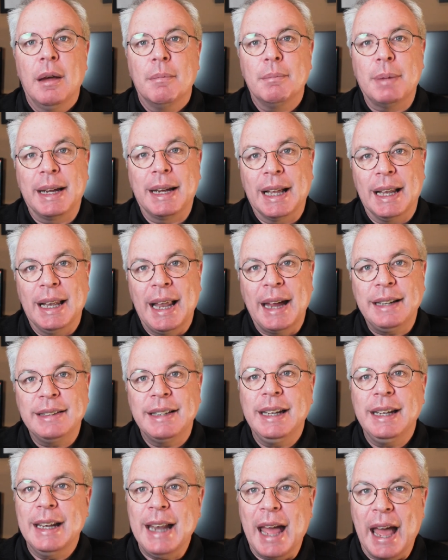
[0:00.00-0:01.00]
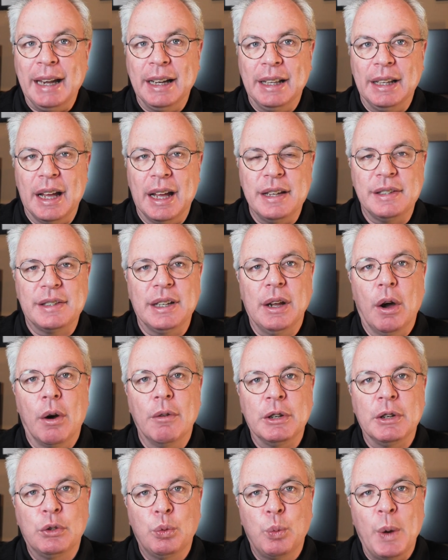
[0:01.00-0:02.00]
by collecting and analyzing
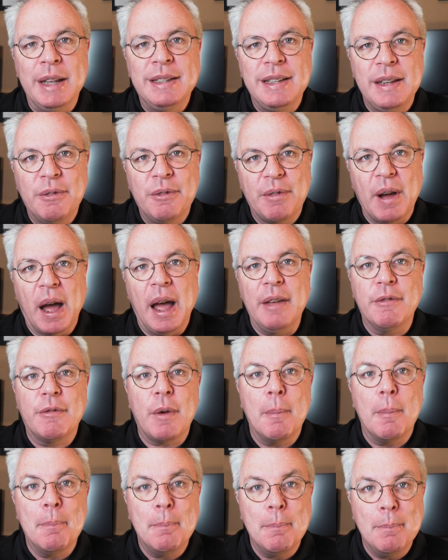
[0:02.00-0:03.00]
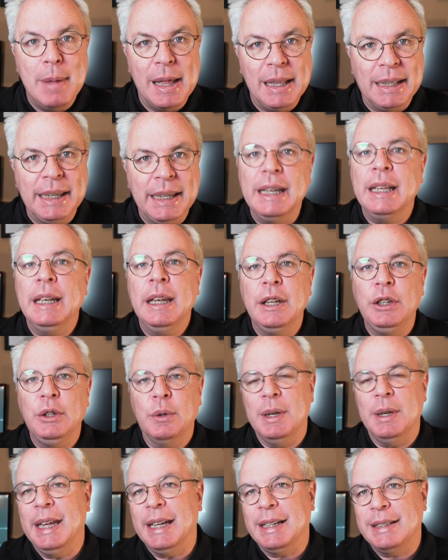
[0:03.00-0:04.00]
over twenty-five million
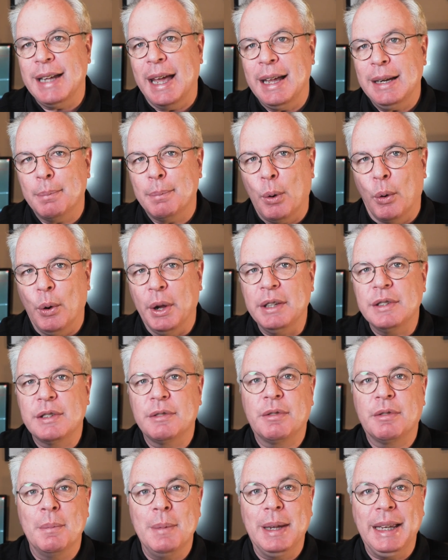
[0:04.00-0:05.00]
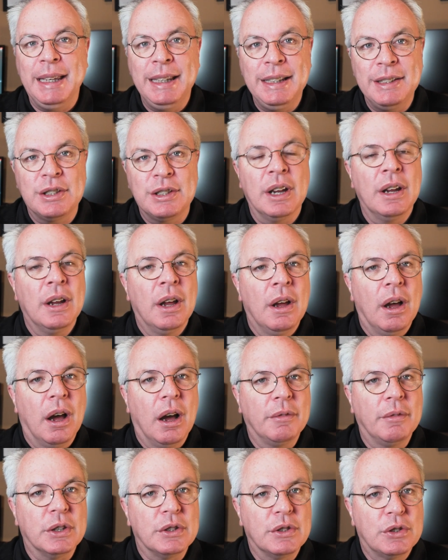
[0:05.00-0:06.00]
unique data points from each
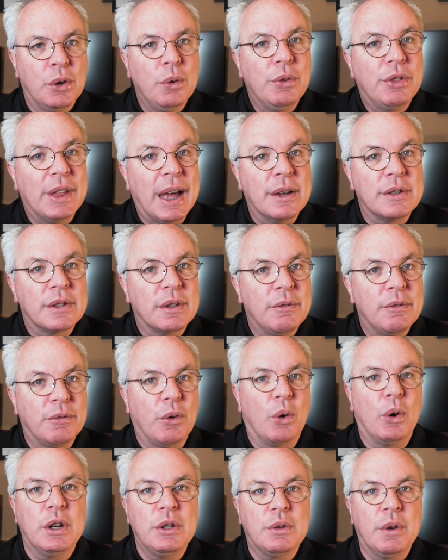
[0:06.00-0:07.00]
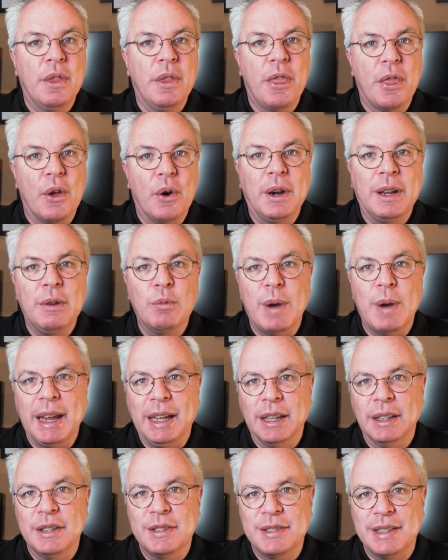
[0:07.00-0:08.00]
of the two thousand four hundred thirty
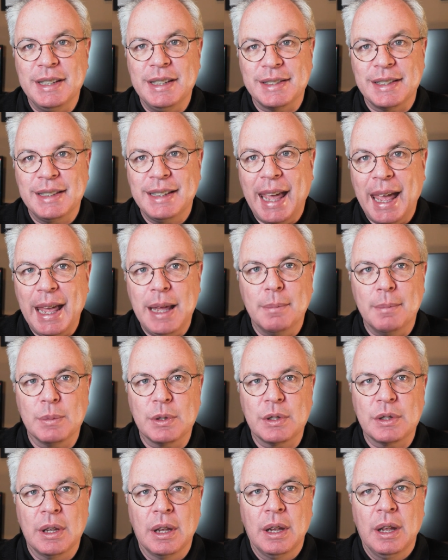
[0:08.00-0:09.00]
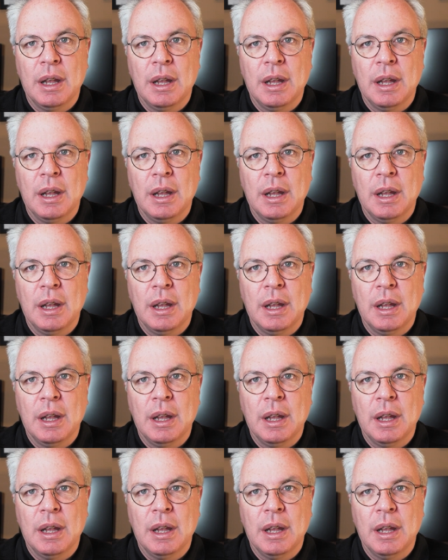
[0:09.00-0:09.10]
regular season games.